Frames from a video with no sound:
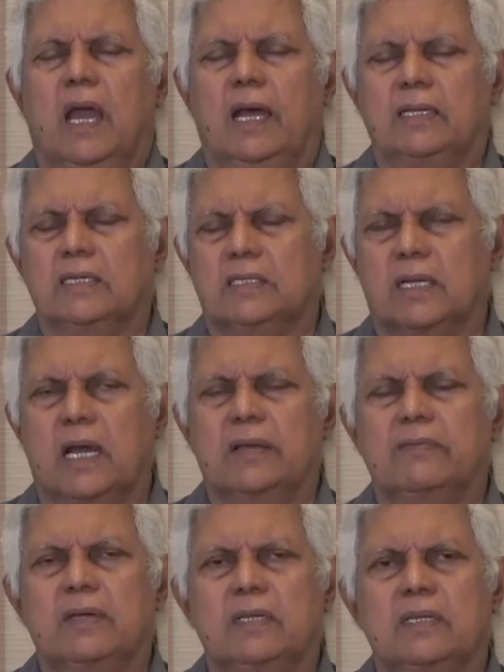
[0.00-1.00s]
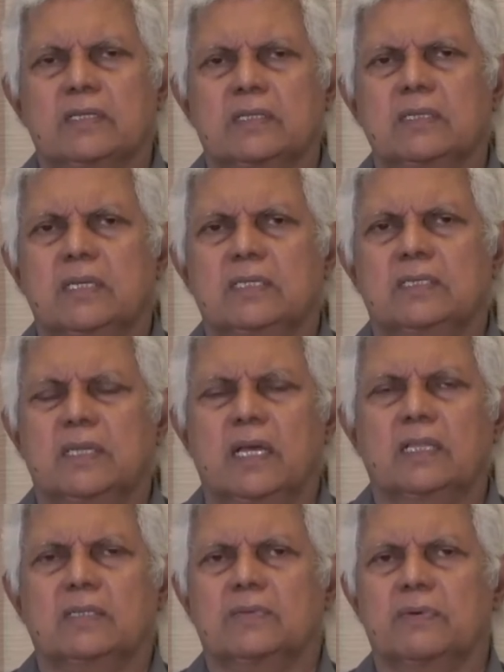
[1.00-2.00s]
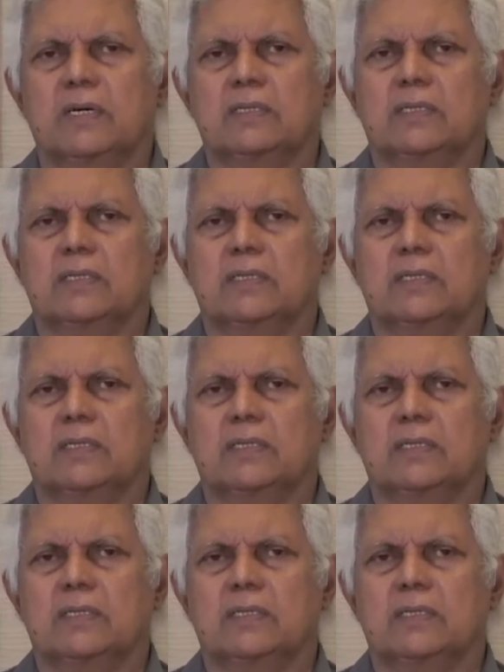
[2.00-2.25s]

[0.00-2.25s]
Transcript: at a time when yesterday's deaths were